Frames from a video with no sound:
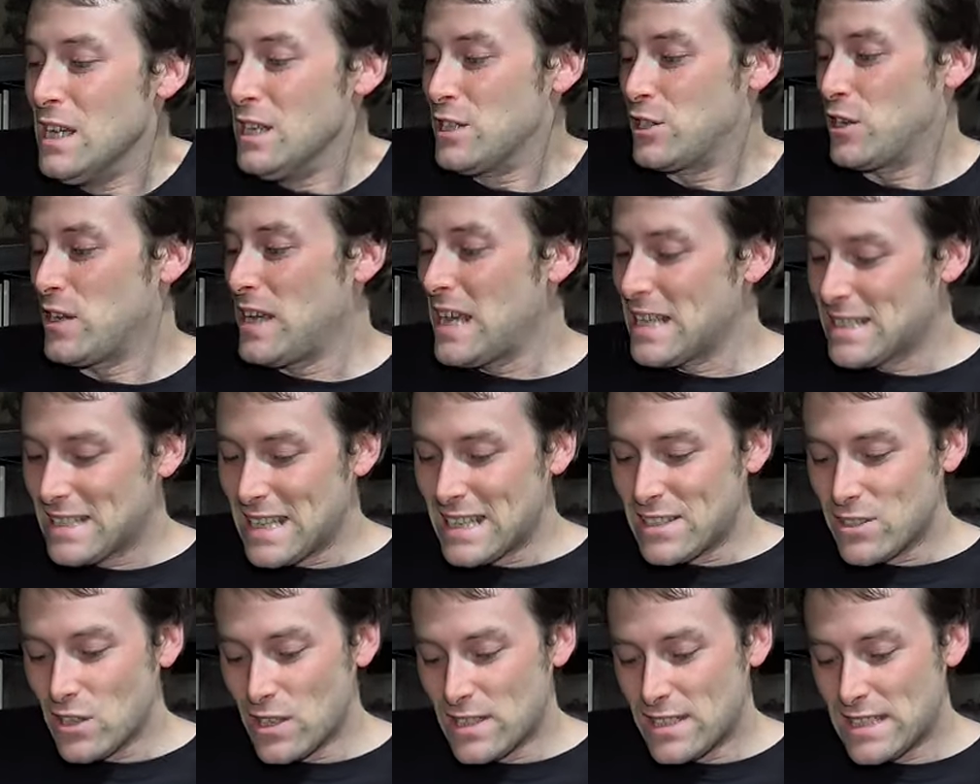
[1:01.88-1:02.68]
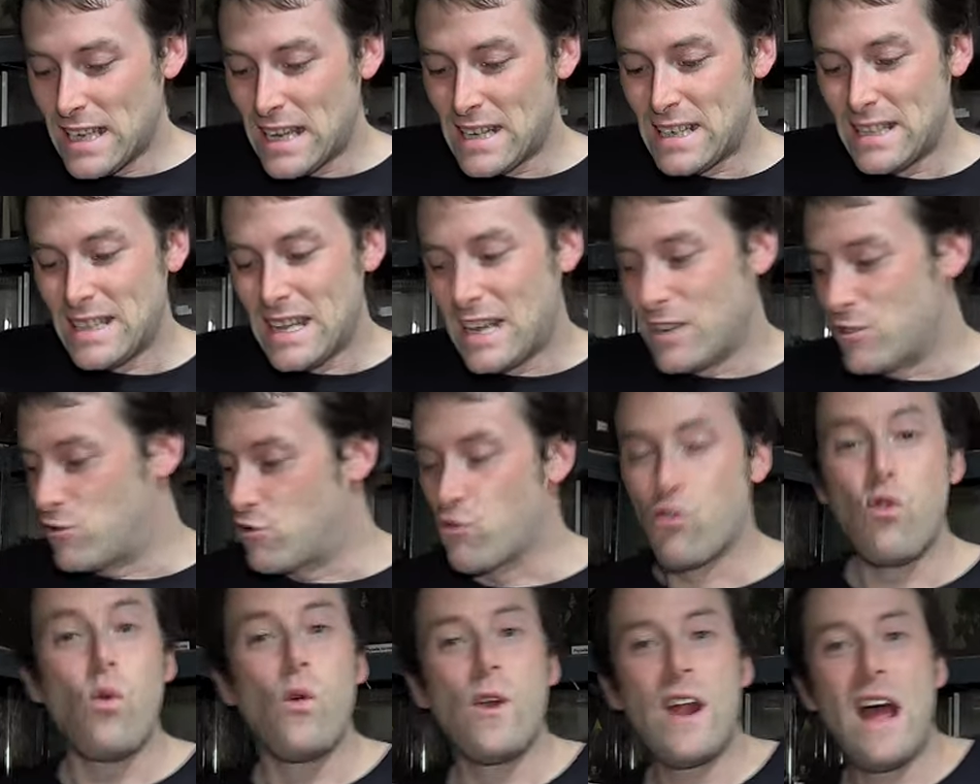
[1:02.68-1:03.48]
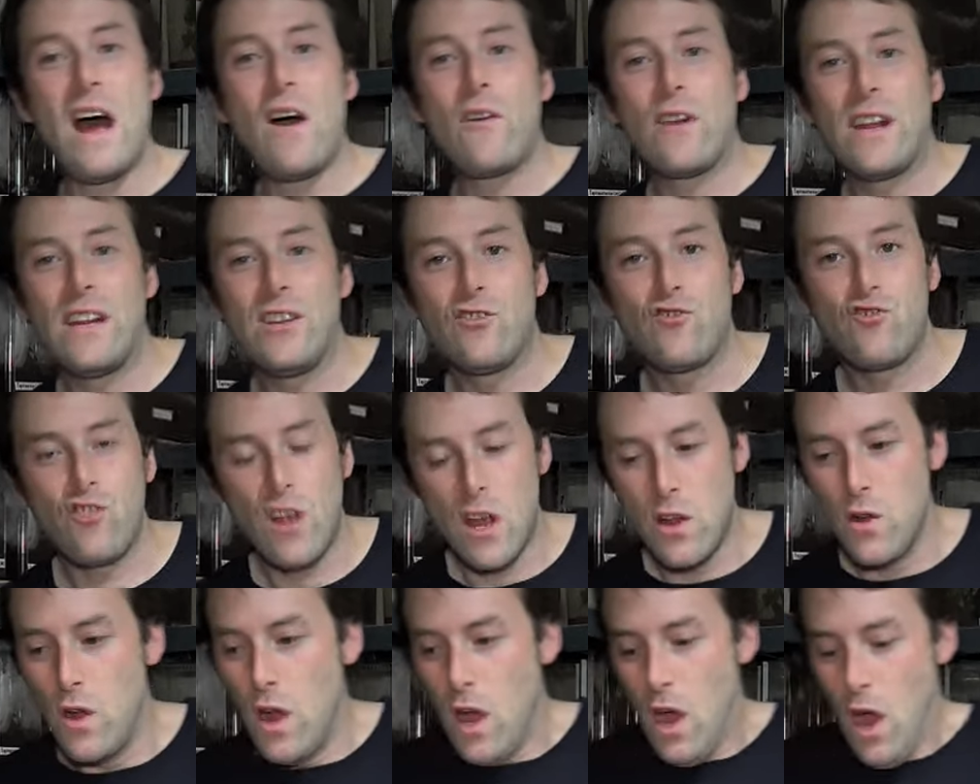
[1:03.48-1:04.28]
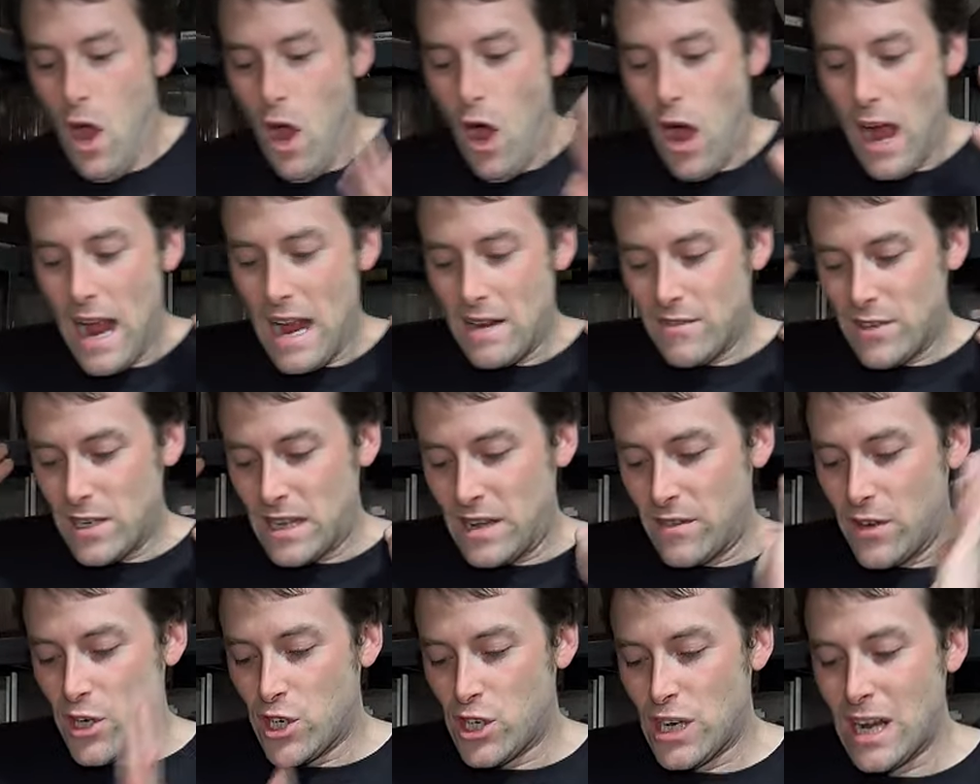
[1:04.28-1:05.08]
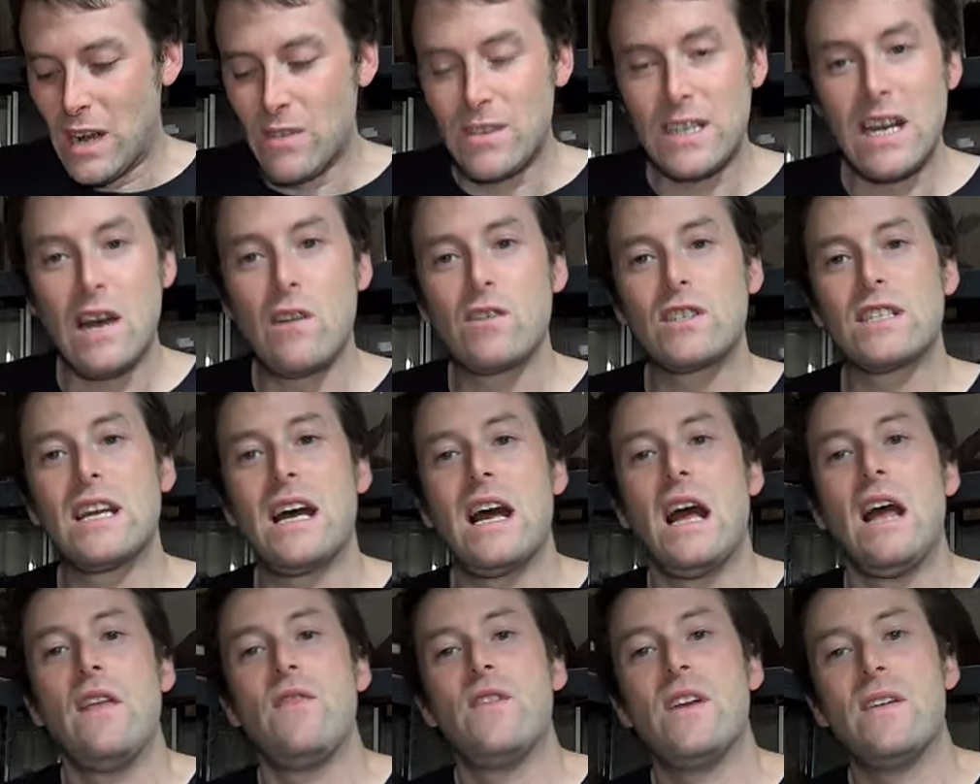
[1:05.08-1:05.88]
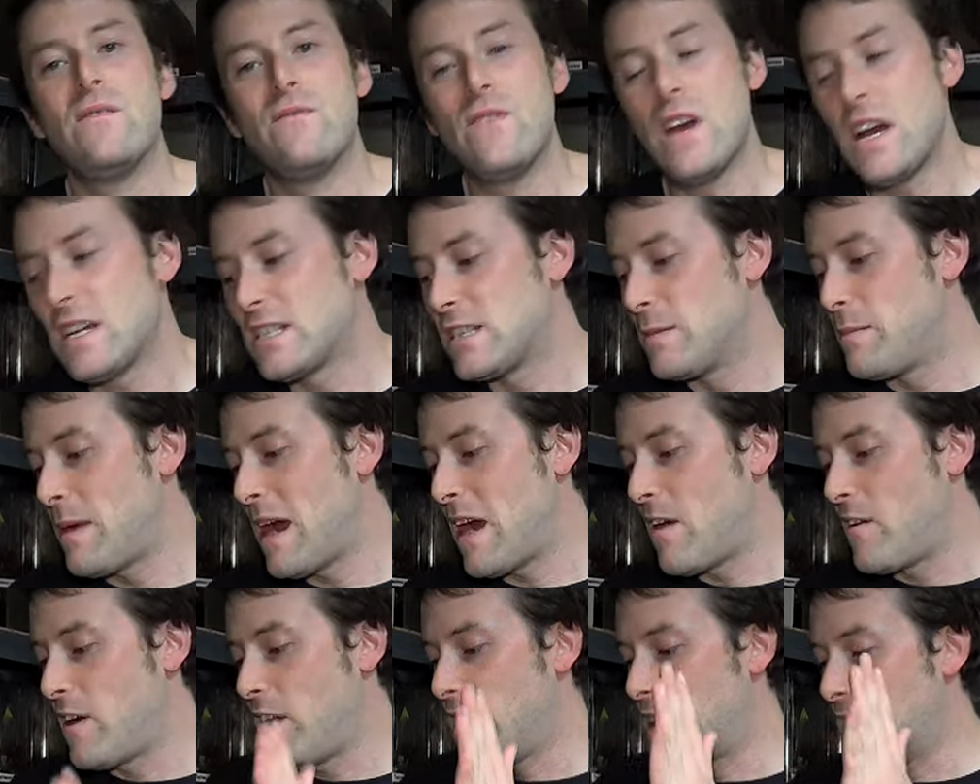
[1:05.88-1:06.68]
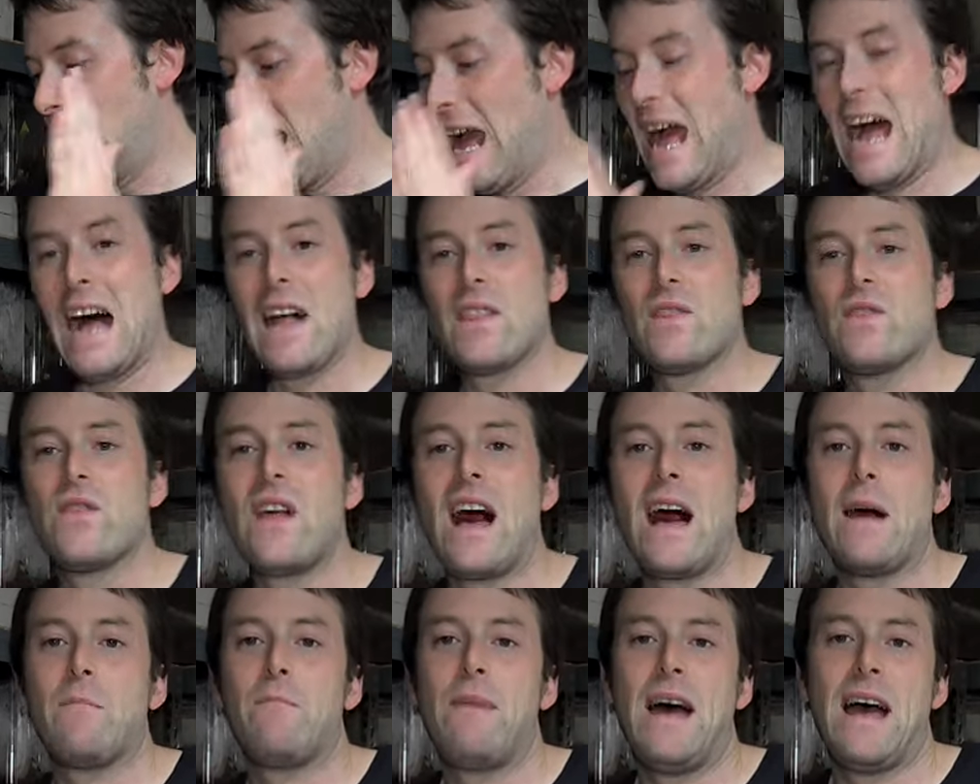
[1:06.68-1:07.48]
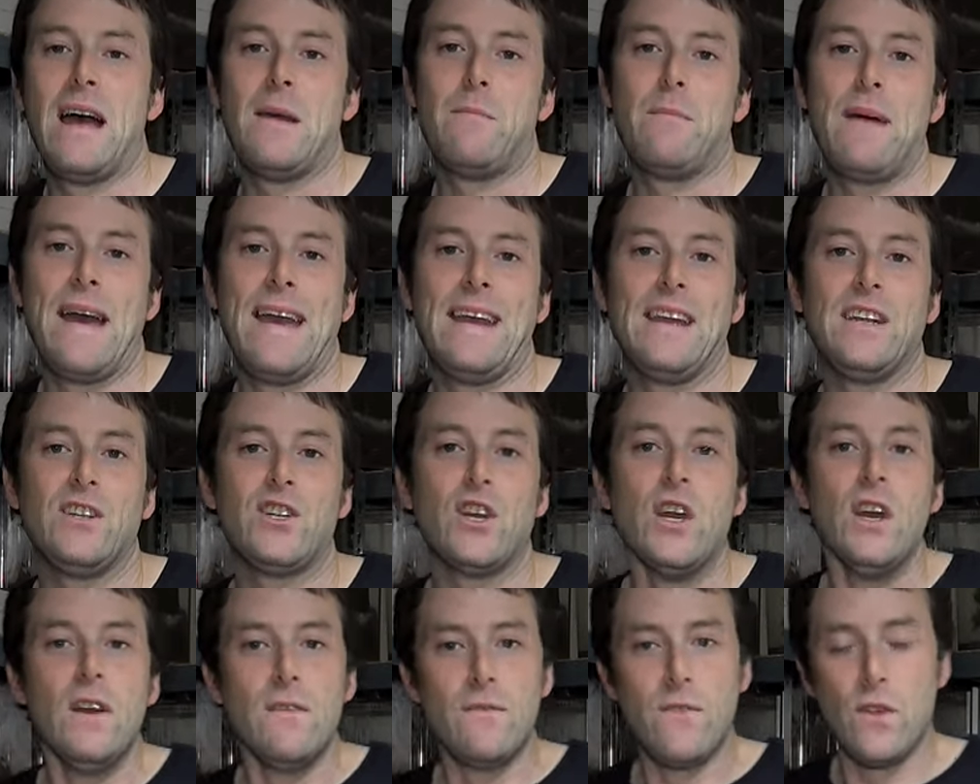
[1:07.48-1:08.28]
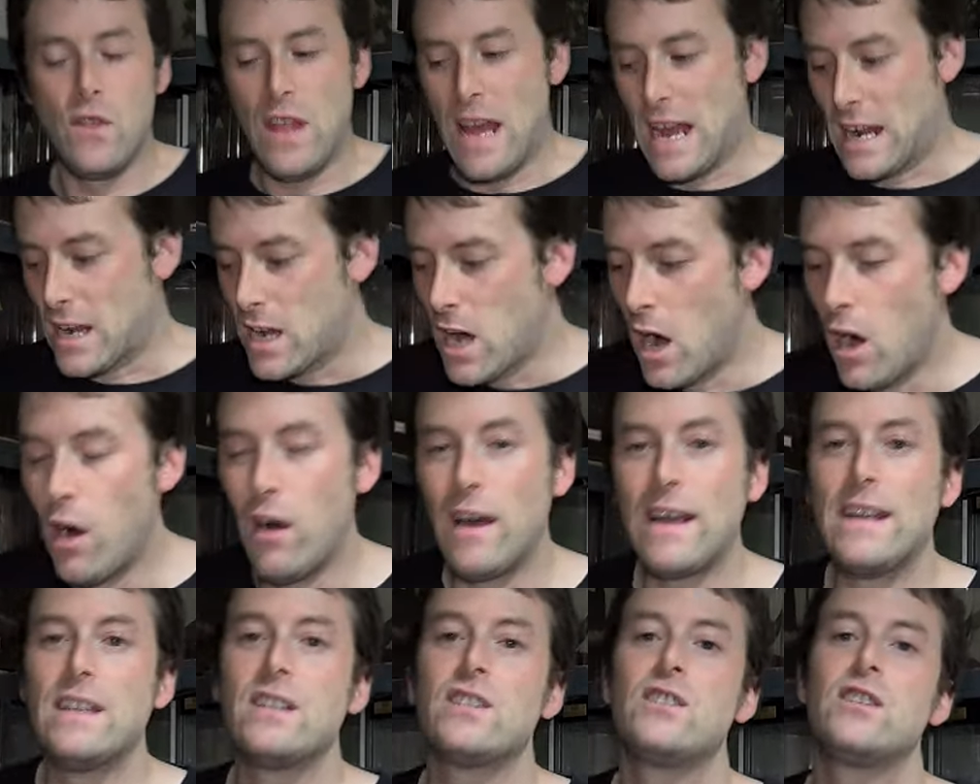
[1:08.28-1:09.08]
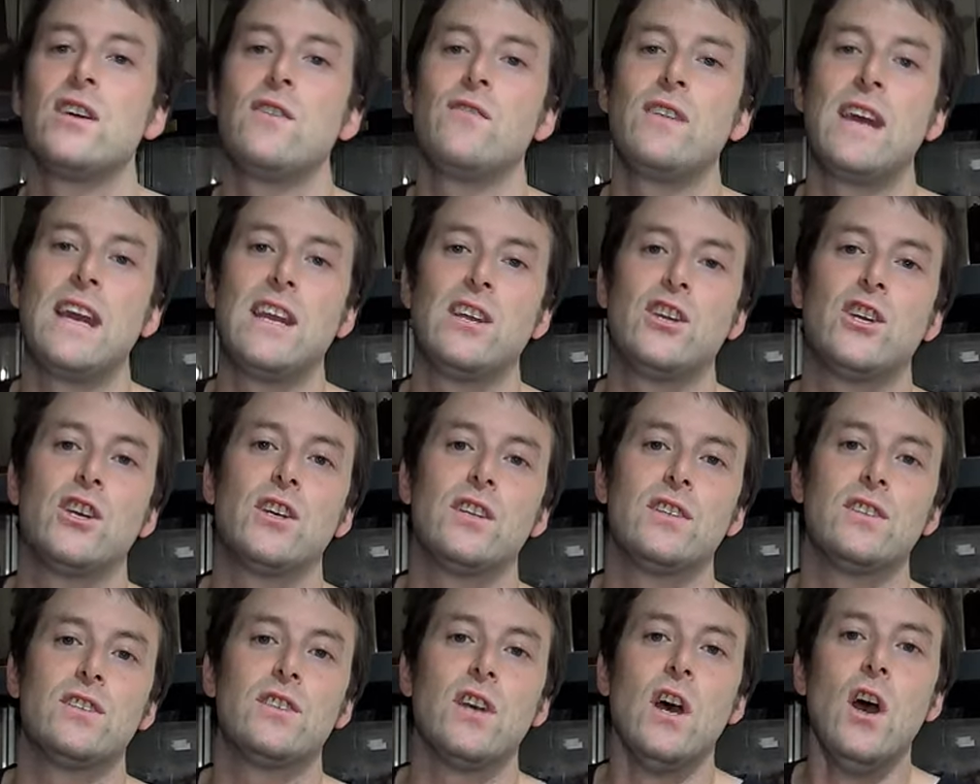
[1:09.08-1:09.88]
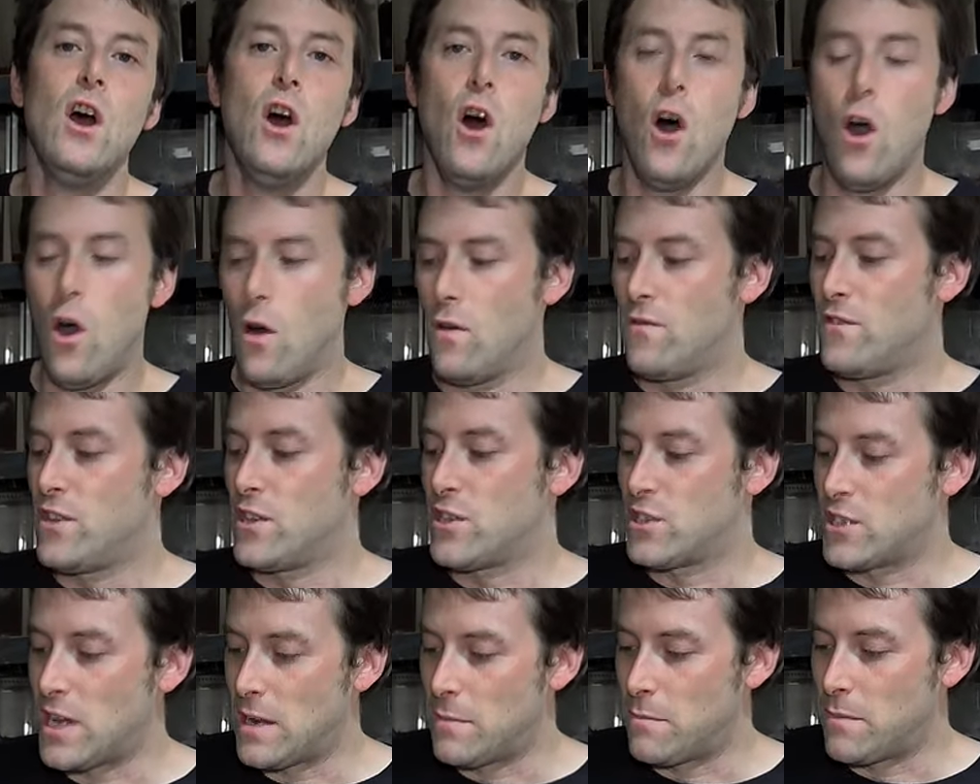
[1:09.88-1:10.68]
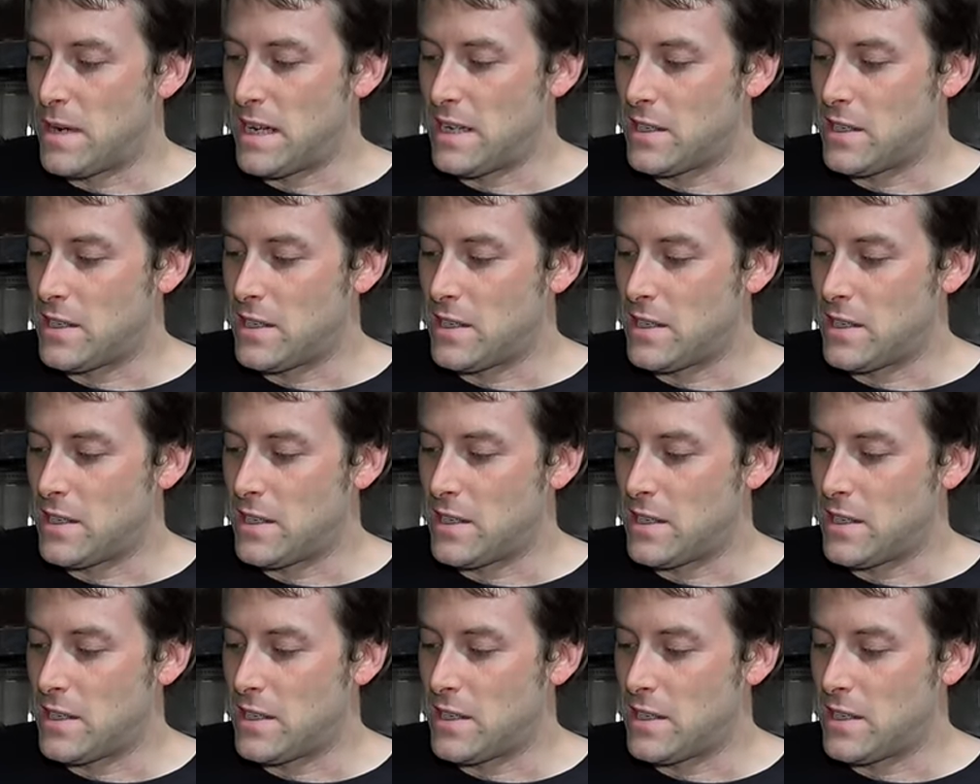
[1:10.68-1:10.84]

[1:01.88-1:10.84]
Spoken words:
So yes, as I said in that drawn out intro, I have to give a shout out to the Invertebrarian and that pet page for their kind donations of the sun